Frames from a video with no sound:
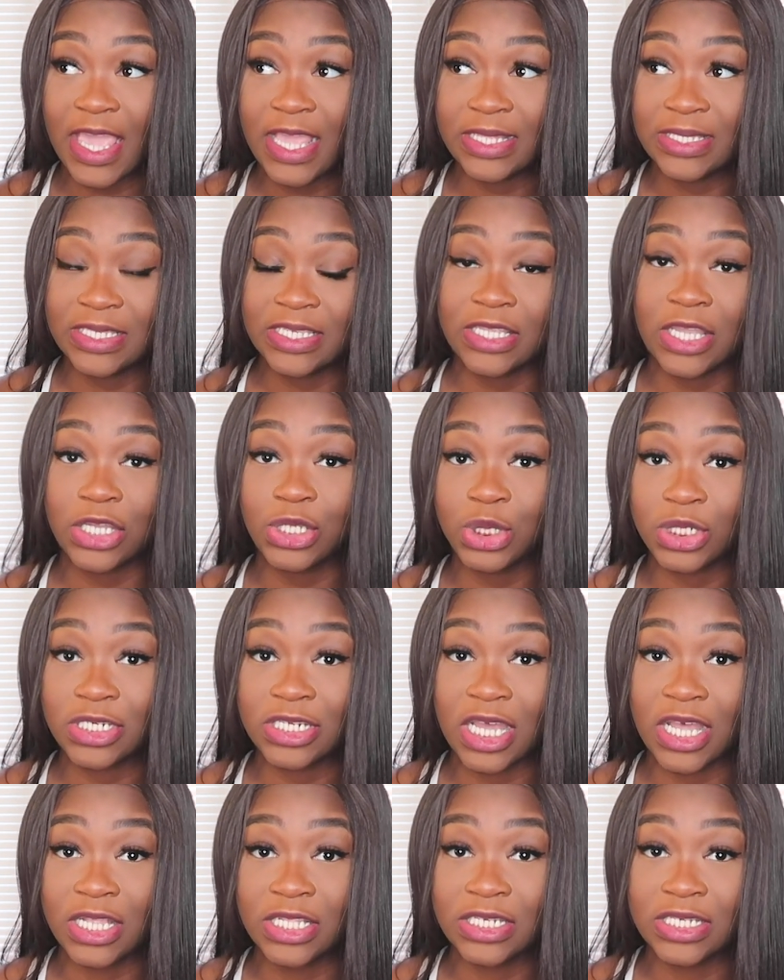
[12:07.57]

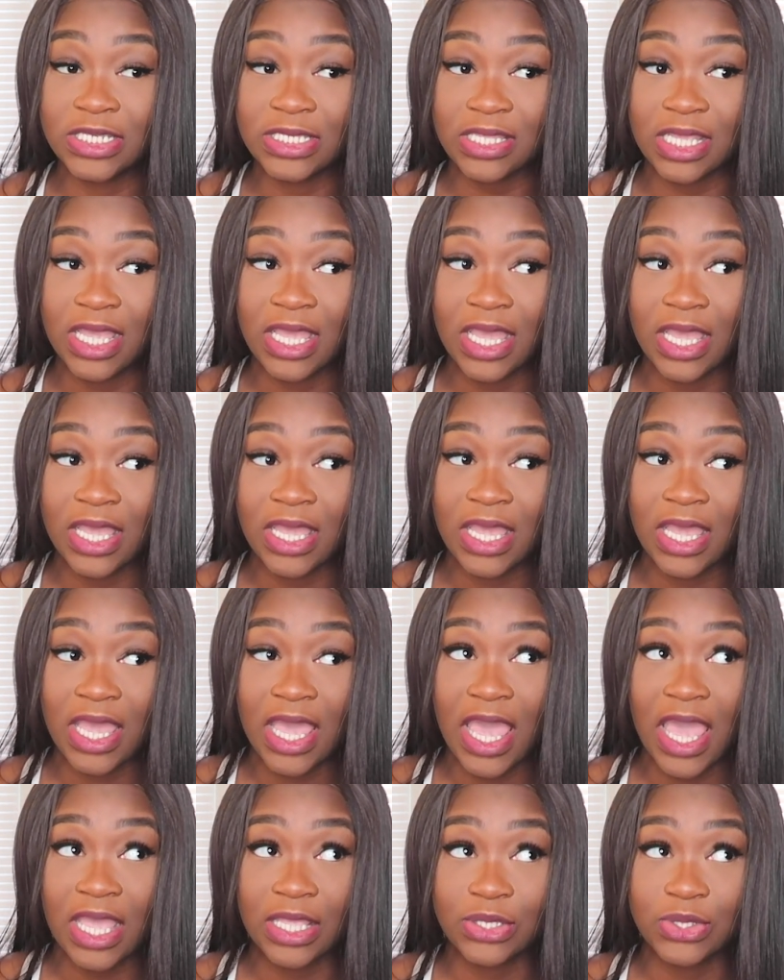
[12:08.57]
$1,800
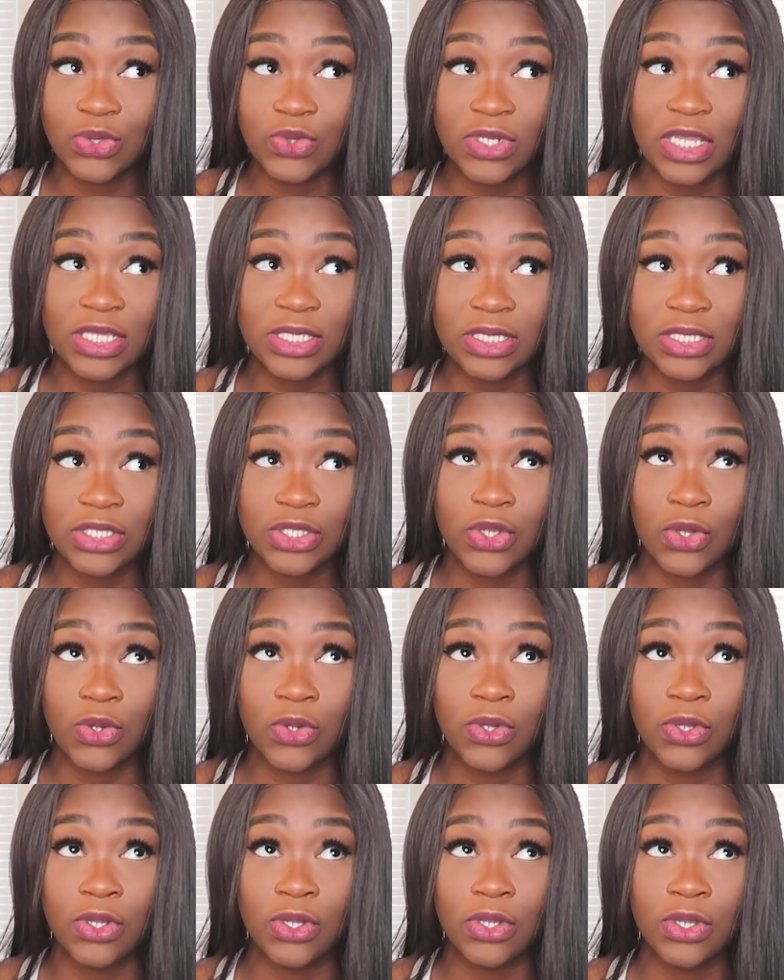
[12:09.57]
as soon as,
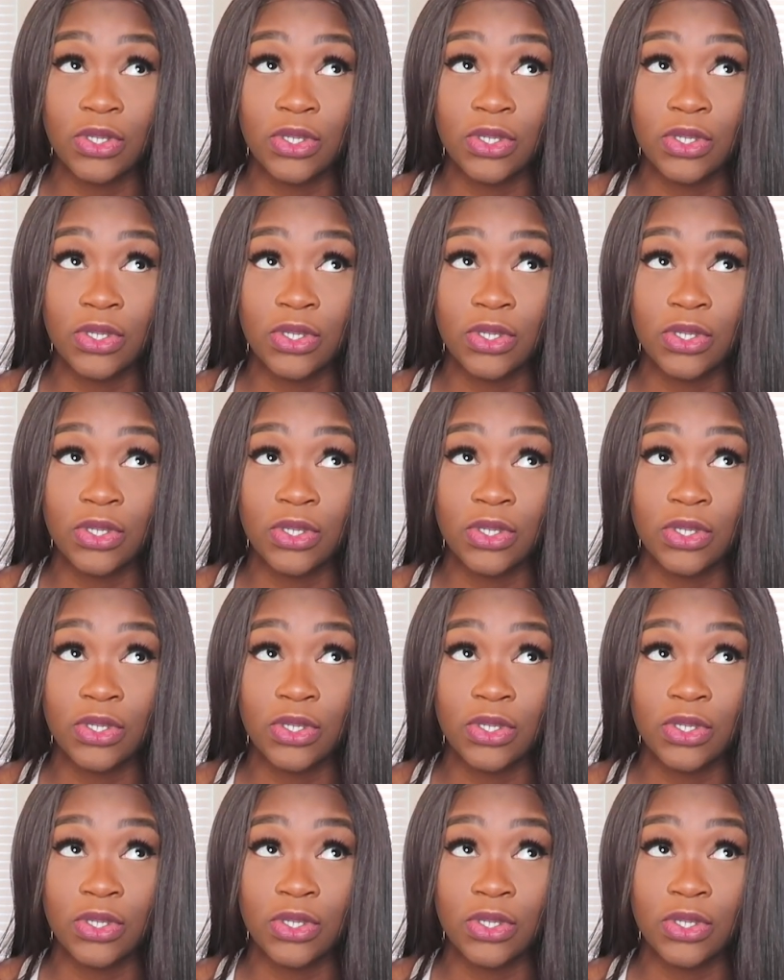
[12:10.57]
no,